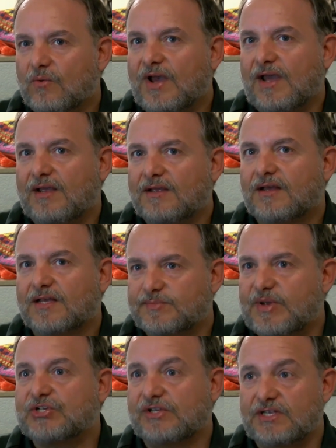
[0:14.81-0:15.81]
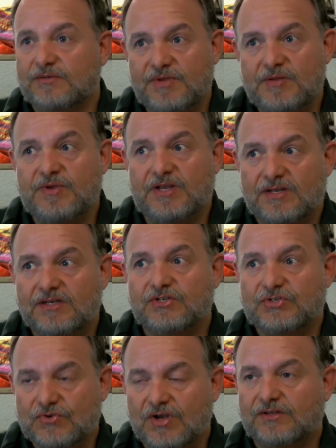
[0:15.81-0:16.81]
a way, especially as me being an
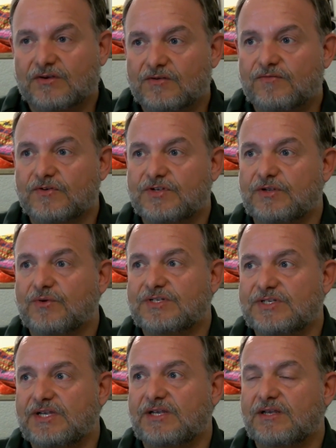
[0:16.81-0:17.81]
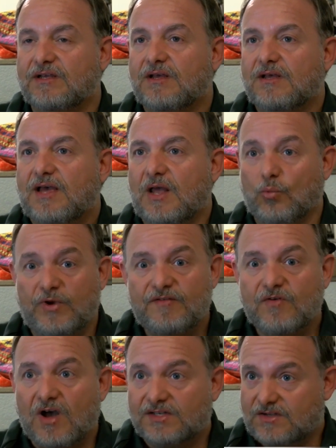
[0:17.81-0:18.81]
instructor for TUSD, and
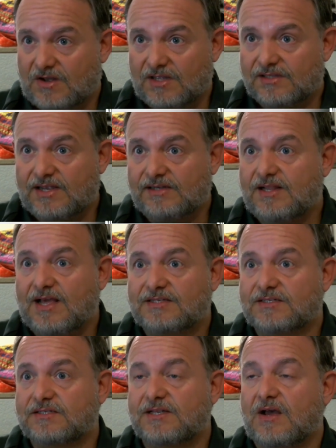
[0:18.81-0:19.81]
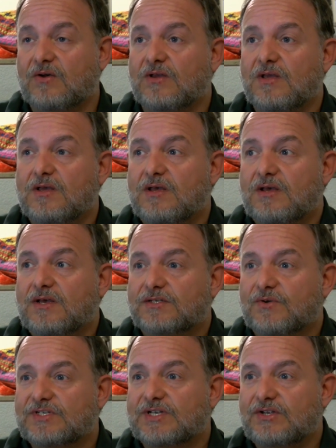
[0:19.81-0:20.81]
we've gone to online classes now.
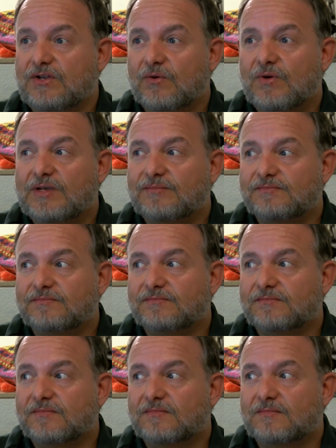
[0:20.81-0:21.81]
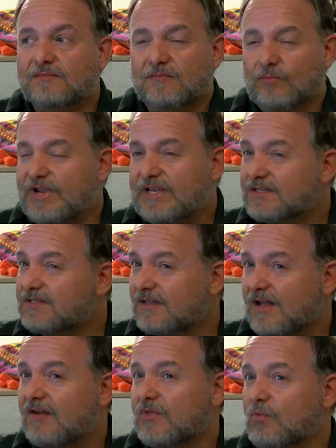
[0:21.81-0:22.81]
So I said, you know what? We can
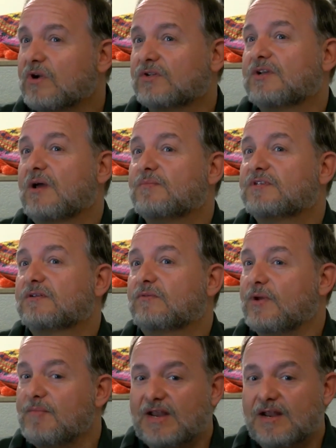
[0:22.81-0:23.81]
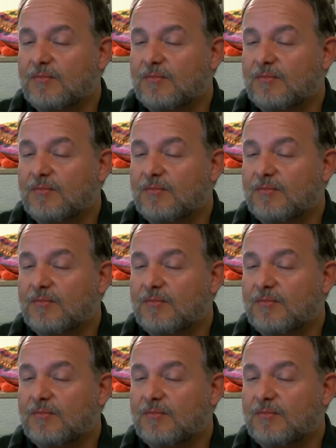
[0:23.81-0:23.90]
still have the workshops. We may